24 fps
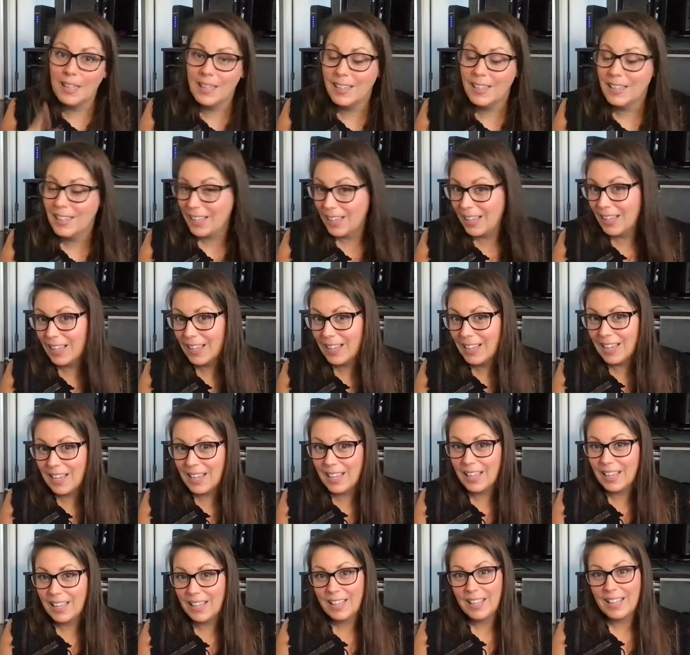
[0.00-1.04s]

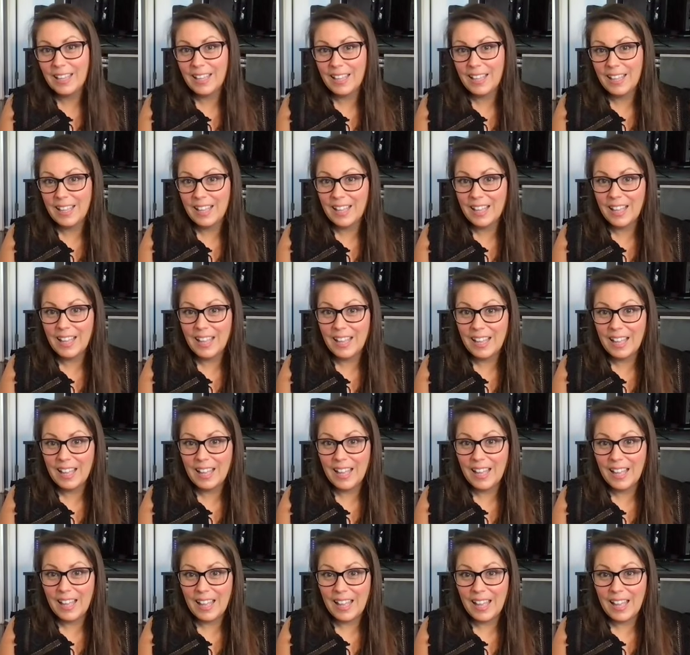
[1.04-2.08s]

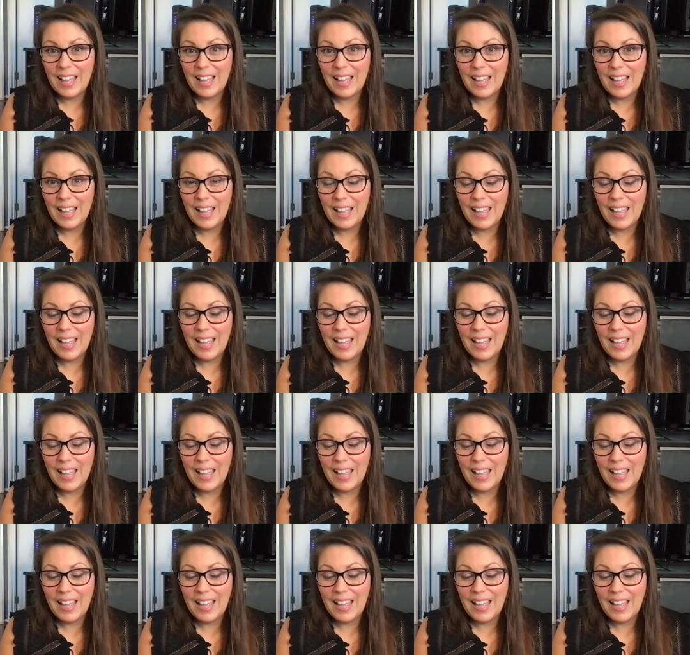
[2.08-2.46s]
No one is speaking in this clip.